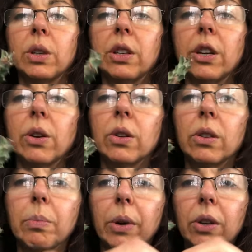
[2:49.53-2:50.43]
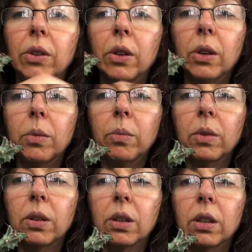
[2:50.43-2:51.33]
Here on the
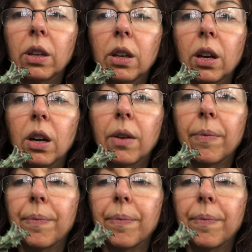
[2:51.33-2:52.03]
bottom, yeah.